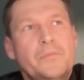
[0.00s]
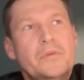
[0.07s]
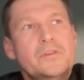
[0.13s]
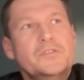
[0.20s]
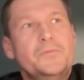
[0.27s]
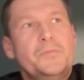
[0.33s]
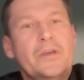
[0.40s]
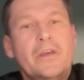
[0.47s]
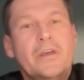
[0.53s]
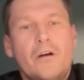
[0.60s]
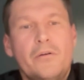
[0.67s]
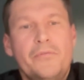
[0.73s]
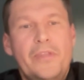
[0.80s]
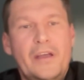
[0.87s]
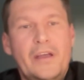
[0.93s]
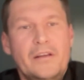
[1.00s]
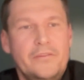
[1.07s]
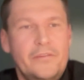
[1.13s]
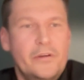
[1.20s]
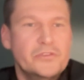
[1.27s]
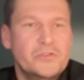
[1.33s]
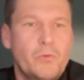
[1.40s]
Speaking of that,
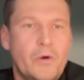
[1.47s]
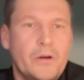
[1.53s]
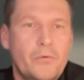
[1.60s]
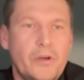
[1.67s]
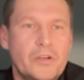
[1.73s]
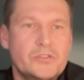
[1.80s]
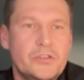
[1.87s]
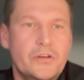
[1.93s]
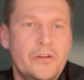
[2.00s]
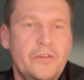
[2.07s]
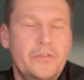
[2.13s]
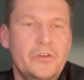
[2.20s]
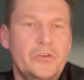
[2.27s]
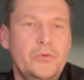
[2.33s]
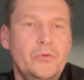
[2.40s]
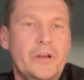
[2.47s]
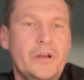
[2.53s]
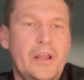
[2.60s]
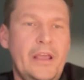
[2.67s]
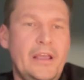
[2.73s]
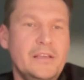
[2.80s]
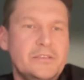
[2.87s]
there's one question in the
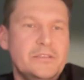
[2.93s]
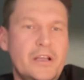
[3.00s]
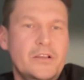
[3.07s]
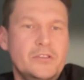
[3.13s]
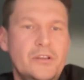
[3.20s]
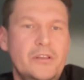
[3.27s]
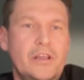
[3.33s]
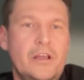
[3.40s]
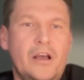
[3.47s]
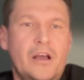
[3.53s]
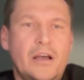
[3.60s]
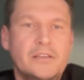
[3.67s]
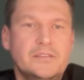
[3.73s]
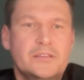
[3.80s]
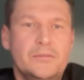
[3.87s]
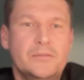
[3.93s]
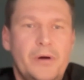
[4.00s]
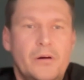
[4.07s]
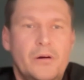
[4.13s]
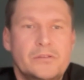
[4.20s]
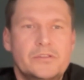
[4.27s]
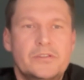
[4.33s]
Q&A section that asks
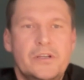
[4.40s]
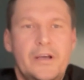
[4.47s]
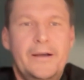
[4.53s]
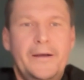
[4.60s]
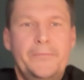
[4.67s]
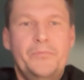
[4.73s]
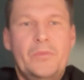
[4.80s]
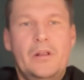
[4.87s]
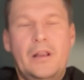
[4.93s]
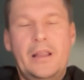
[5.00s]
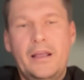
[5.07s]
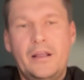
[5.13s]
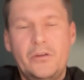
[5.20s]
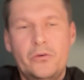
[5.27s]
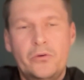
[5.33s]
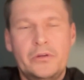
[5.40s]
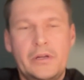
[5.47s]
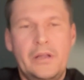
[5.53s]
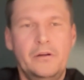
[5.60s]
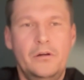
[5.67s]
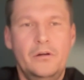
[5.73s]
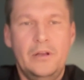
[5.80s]
about the
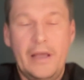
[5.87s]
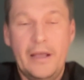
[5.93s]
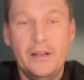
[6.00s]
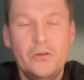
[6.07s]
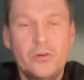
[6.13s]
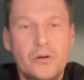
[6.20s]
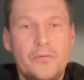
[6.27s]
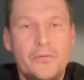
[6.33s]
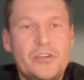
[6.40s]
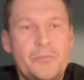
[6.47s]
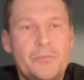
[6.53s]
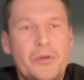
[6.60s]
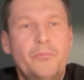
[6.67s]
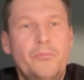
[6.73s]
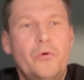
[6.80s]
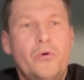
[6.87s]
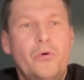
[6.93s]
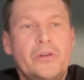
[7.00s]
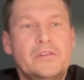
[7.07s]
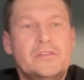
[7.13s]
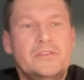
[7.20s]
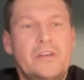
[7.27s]
likelihood of tipping
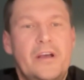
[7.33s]
points